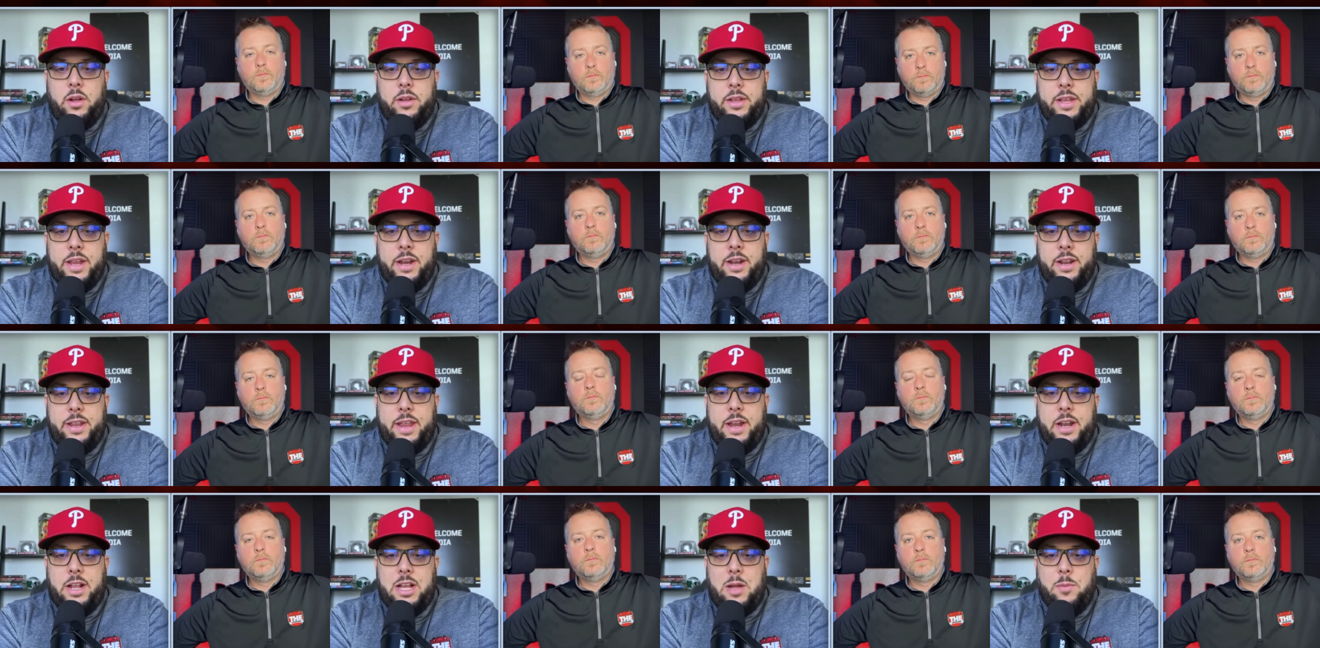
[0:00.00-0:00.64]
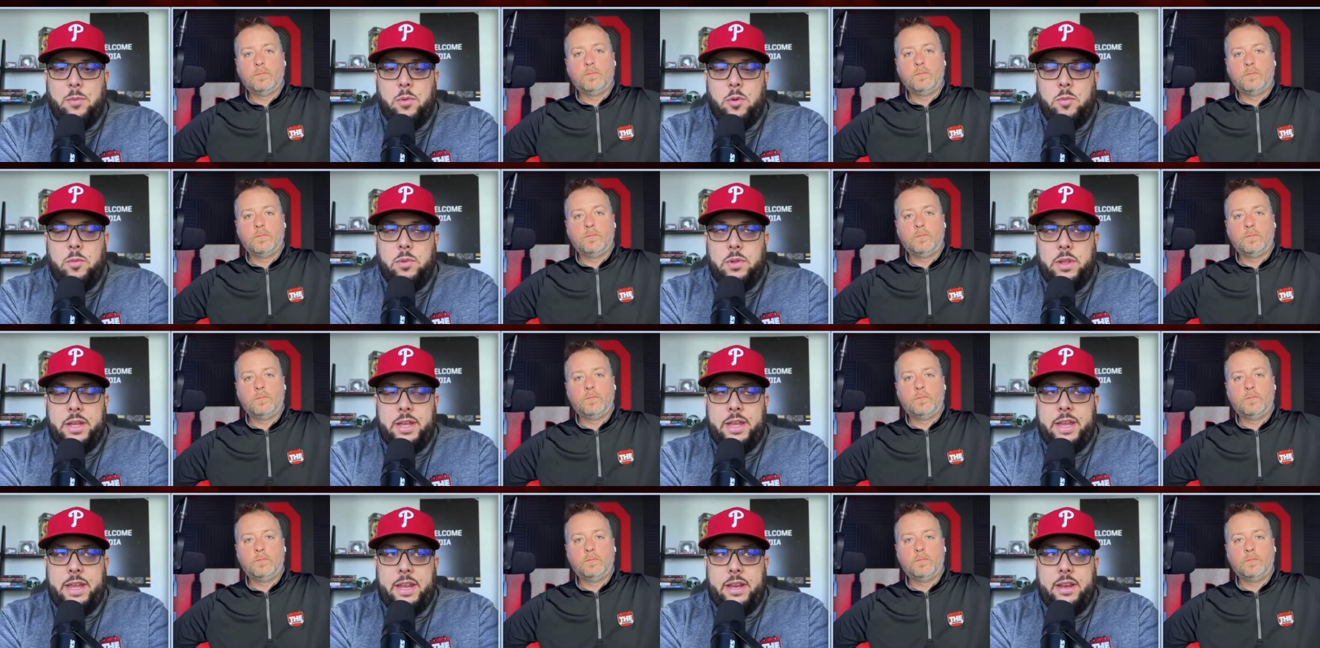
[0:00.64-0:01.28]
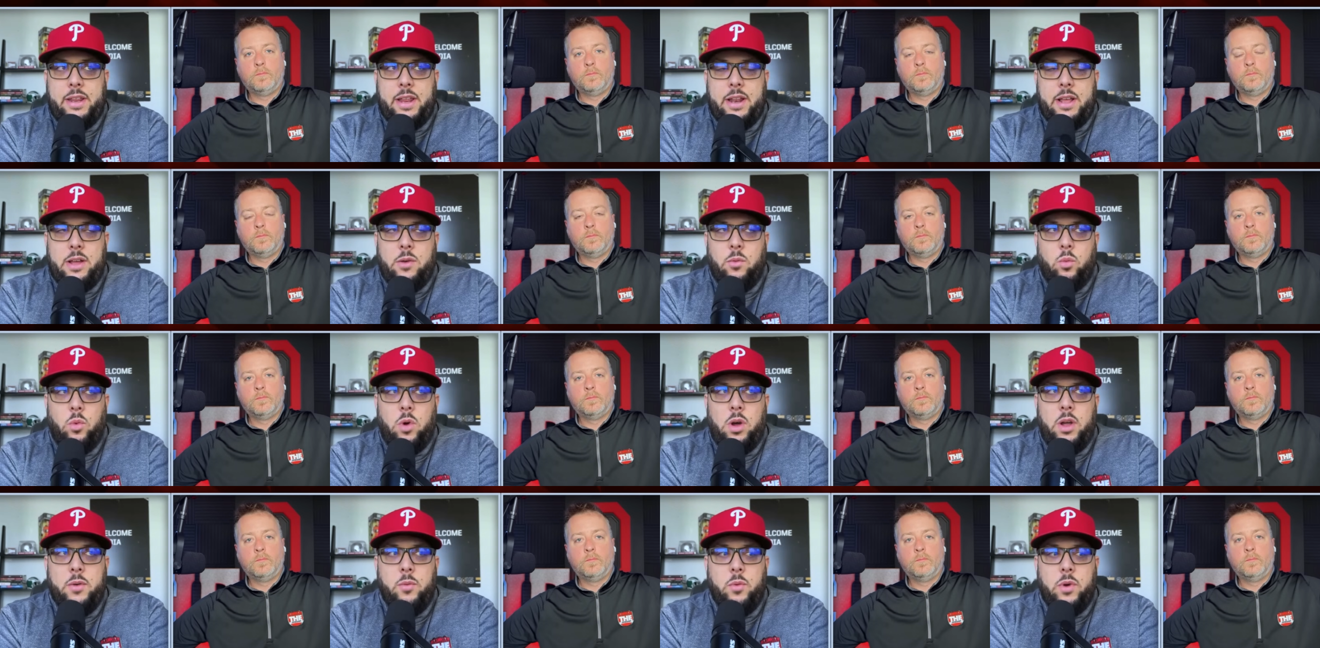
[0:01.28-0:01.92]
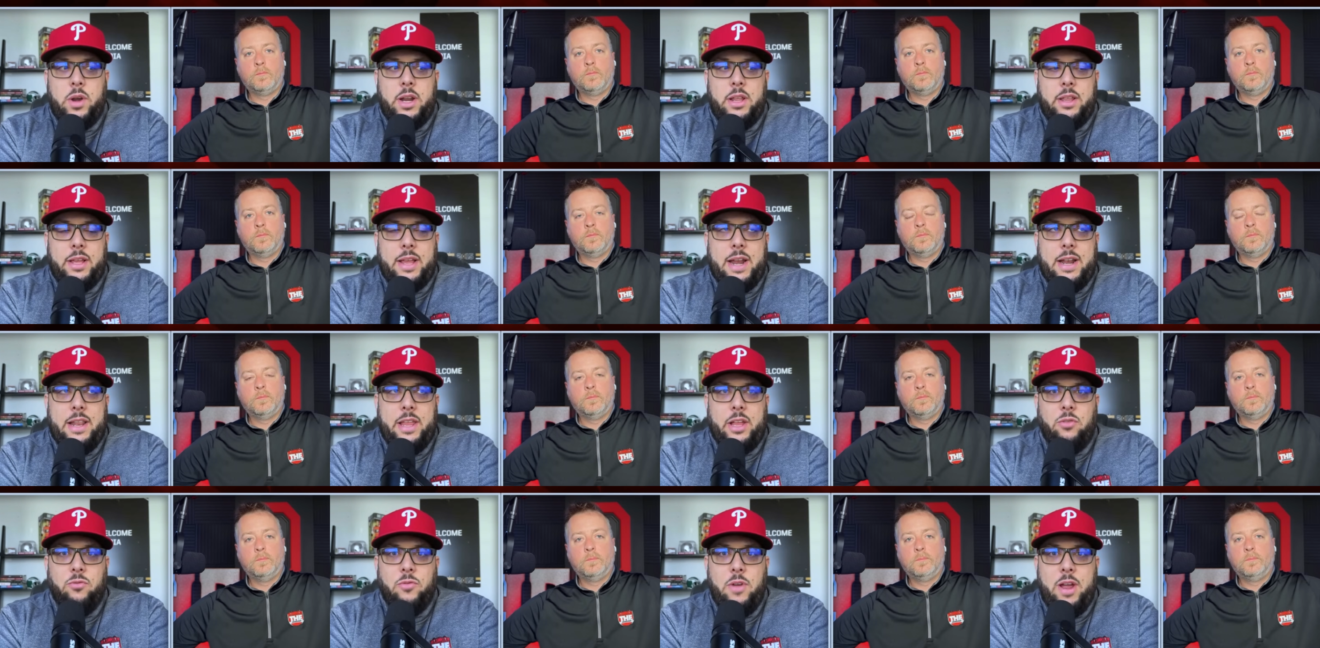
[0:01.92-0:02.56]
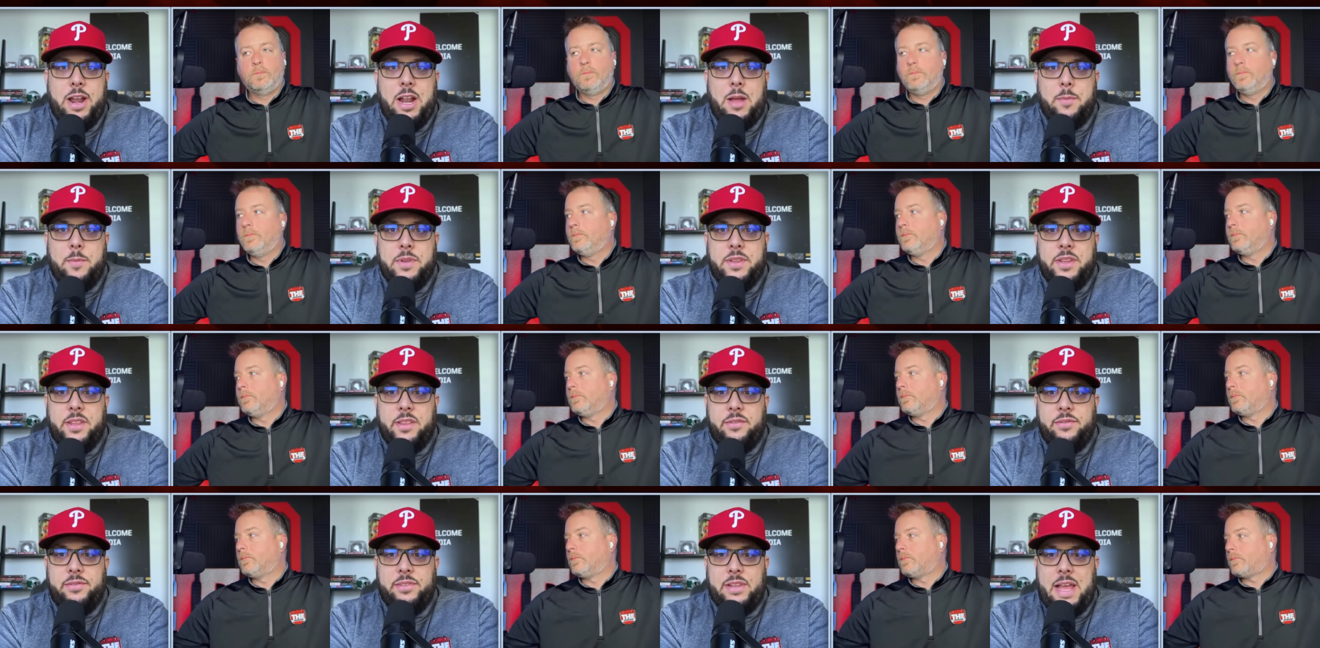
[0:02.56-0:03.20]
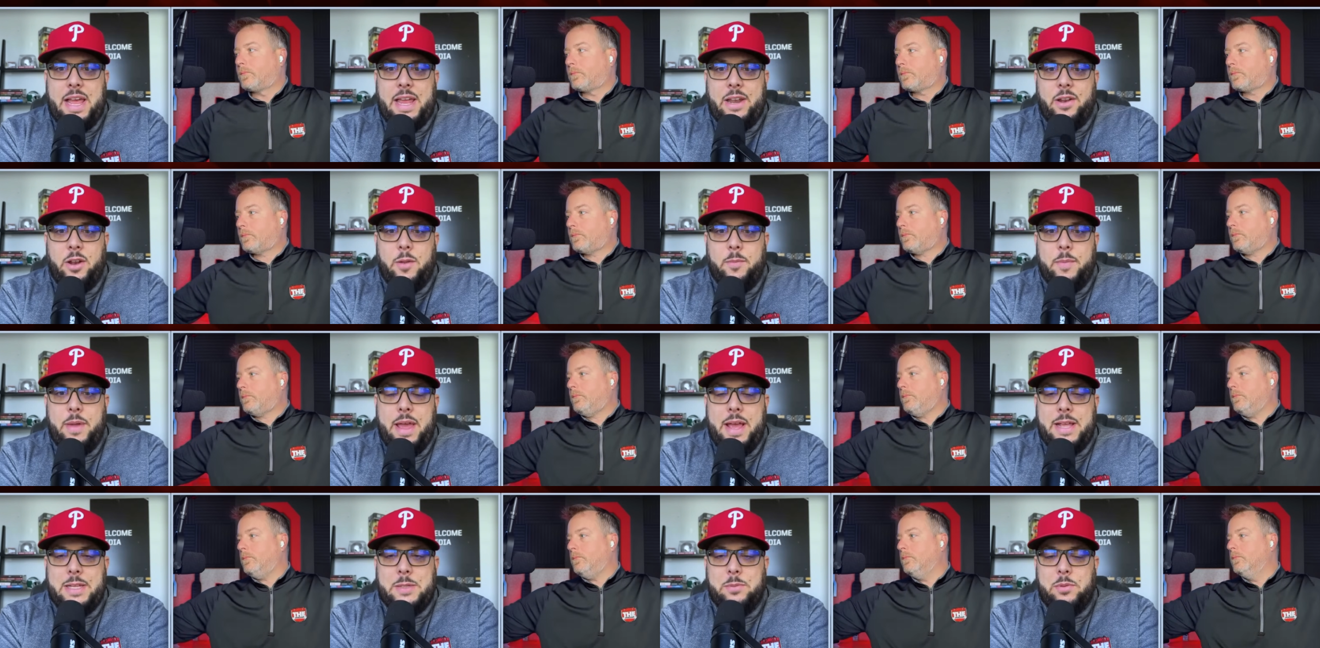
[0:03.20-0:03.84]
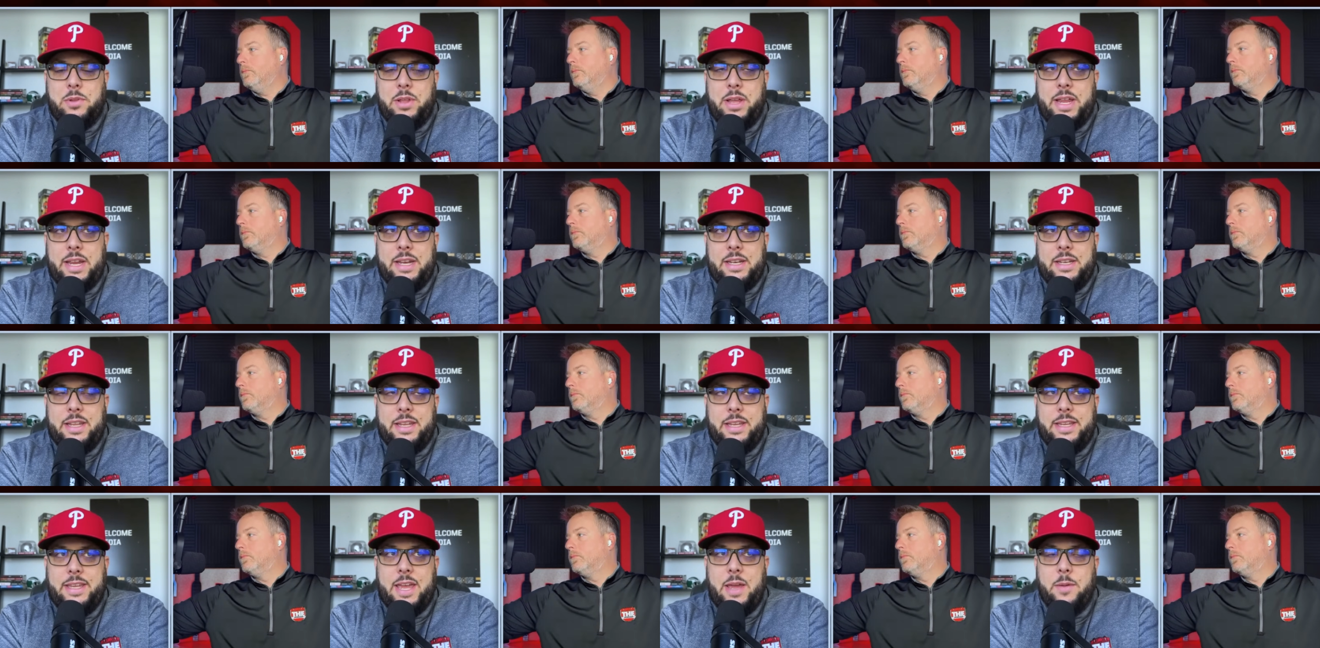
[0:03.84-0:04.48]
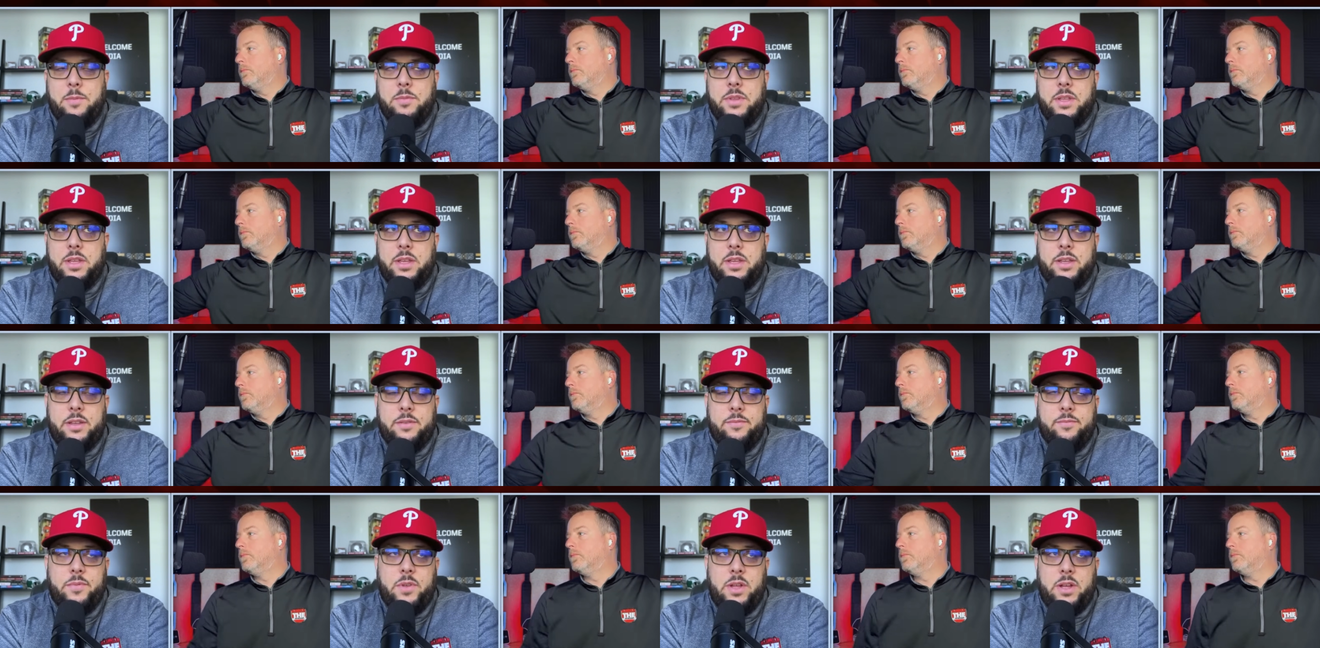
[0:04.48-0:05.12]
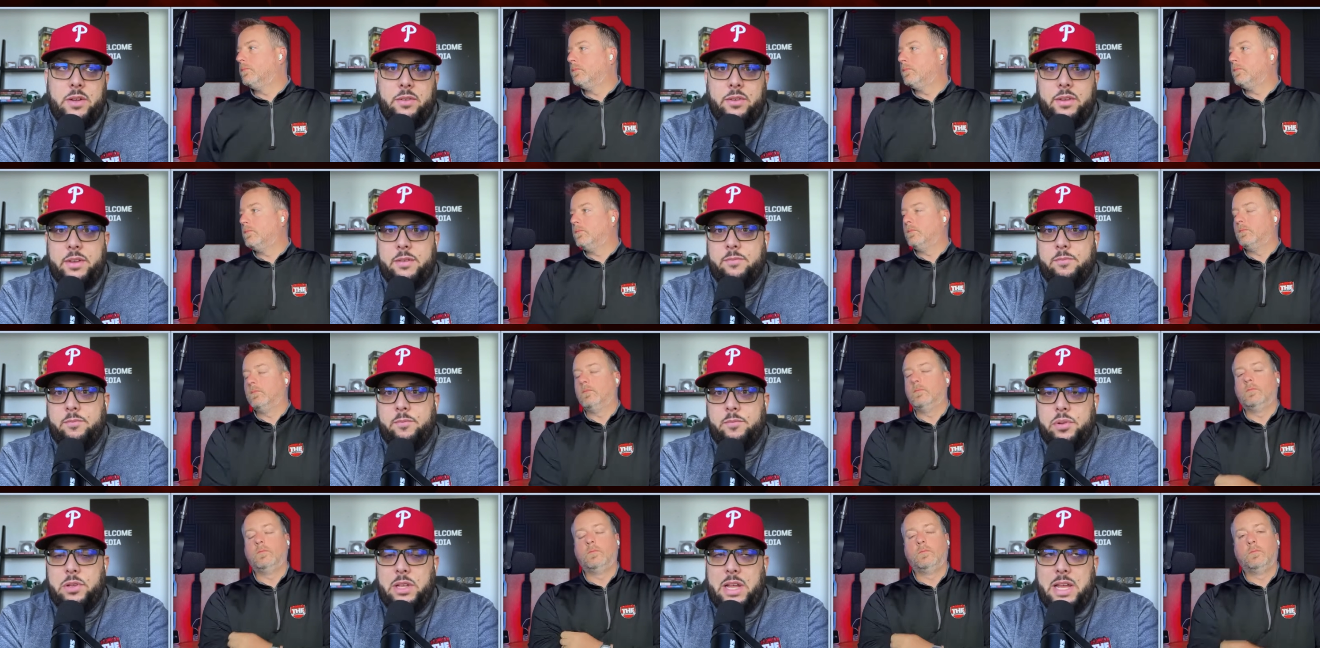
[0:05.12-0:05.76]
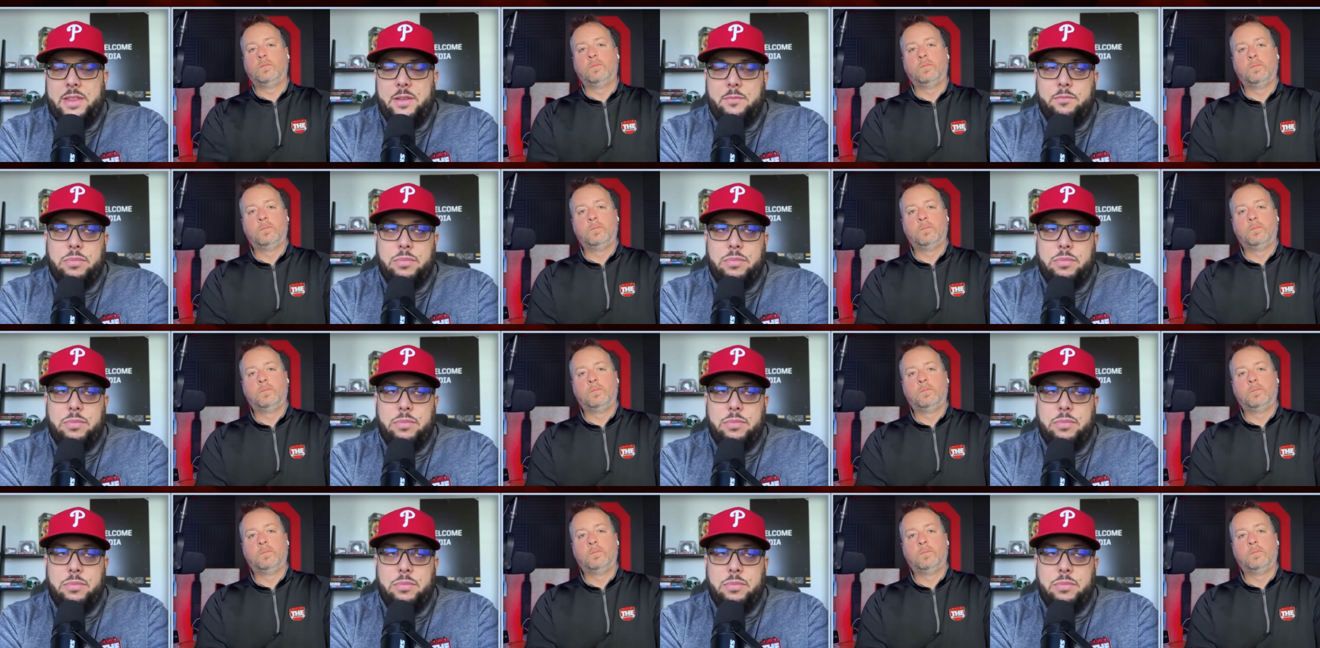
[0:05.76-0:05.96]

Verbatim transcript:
Speaker 1: He had a, he had a couple play. He had a one where he kind of like ran up into the flat on a pass play and like kept a, a play that